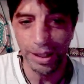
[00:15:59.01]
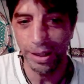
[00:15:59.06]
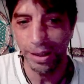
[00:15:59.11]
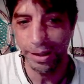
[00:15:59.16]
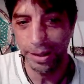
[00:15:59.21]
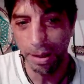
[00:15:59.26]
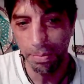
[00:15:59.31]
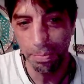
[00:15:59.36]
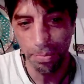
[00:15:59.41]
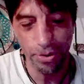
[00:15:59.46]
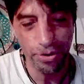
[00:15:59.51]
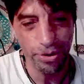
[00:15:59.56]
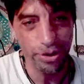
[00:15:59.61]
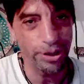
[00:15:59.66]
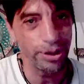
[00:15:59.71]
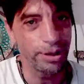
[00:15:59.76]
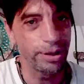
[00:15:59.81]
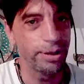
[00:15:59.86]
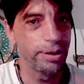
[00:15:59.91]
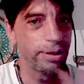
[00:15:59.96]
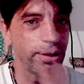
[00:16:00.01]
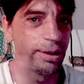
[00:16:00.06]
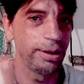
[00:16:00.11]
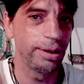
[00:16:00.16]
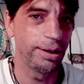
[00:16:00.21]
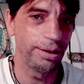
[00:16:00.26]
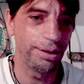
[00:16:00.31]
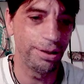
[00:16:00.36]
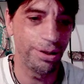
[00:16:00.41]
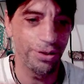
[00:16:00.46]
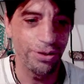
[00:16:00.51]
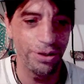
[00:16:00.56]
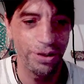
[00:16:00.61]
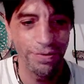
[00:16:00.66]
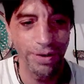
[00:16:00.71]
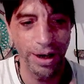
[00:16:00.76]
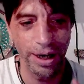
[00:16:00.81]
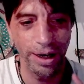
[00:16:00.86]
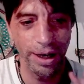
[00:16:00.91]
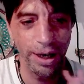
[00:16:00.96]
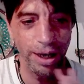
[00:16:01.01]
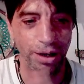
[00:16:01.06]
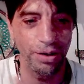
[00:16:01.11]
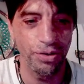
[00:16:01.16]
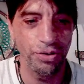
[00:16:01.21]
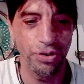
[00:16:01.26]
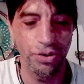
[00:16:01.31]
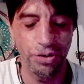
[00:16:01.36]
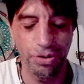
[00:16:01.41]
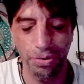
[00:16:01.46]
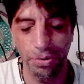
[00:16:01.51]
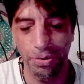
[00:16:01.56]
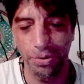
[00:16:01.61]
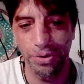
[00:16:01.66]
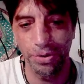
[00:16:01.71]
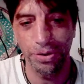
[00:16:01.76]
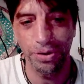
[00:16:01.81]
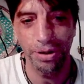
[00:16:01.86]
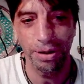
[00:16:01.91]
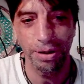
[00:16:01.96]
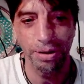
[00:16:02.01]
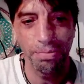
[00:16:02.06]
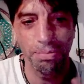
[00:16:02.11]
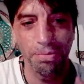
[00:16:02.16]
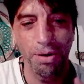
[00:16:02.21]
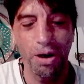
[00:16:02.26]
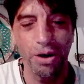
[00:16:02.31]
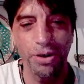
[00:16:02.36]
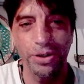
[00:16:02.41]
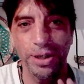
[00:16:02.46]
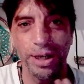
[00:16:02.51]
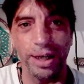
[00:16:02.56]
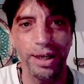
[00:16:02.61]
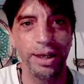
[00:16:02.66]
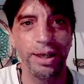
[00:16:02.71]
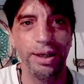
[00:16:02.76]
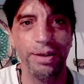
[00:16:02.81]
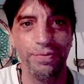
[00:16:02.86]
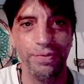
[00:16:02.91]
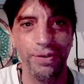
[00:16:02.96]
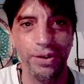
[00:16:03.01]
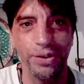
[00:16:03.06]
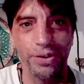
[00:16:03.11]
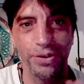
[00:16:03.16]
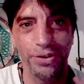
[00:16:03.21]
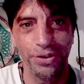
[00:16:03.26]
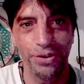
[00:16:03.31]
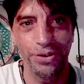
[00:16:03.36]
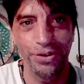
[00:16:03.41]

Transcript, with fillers: they're boosting uh, these divine energies towards uh, Mars and Venus.